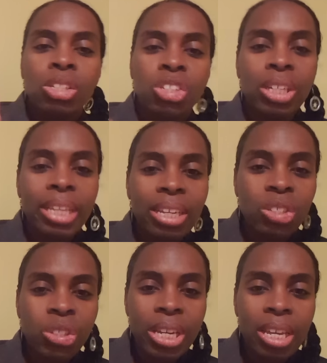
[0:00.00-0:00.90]

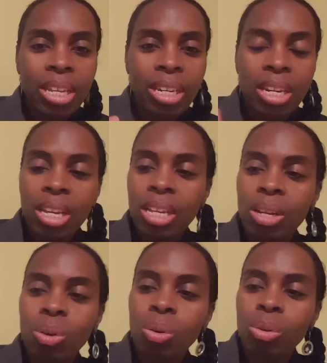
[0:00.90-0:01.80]
Chelation
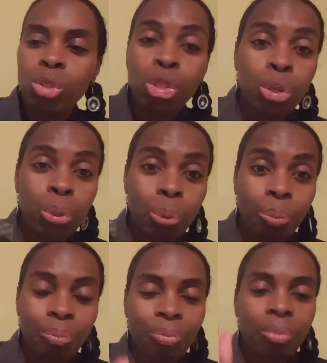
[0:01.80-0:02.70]

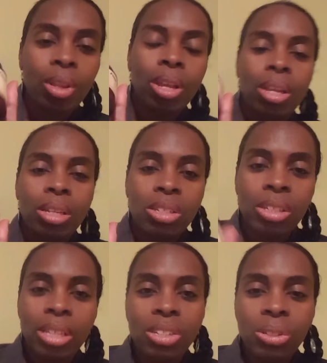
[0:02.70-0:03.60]
2.
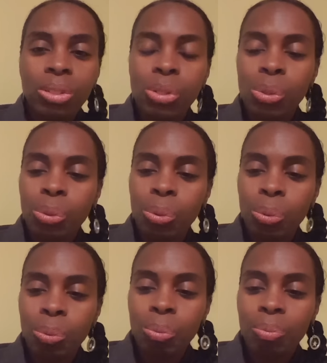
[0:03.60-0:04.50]
Chelation
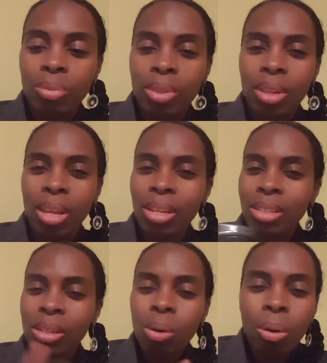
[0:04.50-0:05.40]
2, and
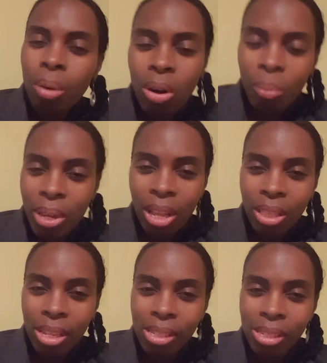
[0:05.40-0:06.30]
don't quote me on
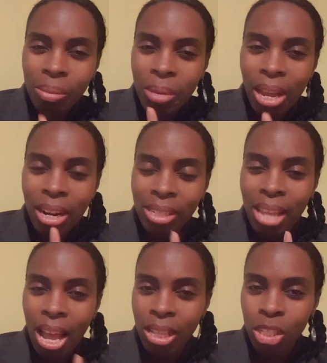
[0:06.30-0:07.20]
this because I'm not
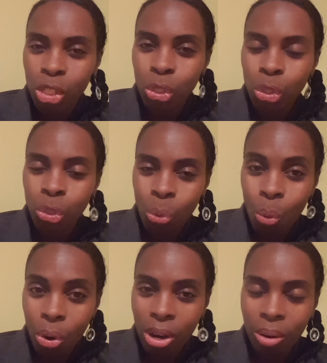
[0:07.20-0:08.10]
exactly
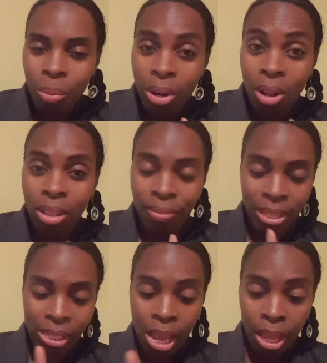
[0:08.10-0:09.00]
sure what all of
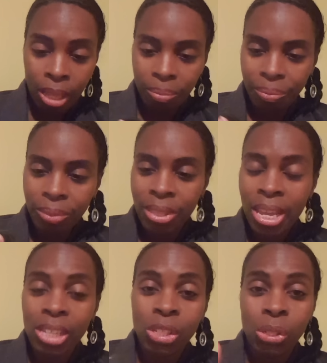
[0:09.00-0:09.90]
these
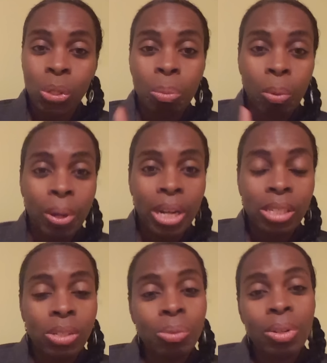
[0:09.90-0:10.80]
things do, but what I
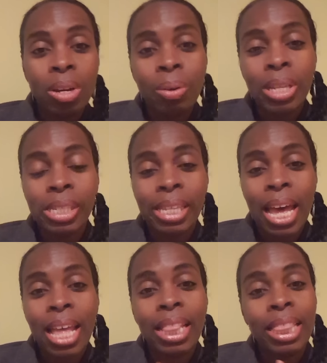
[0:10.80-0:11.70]
do know is
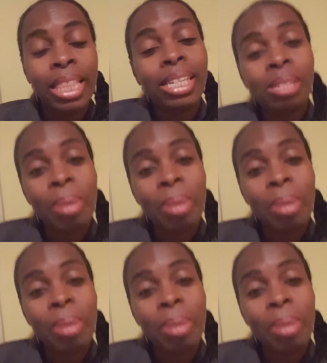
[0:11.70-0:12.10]
that this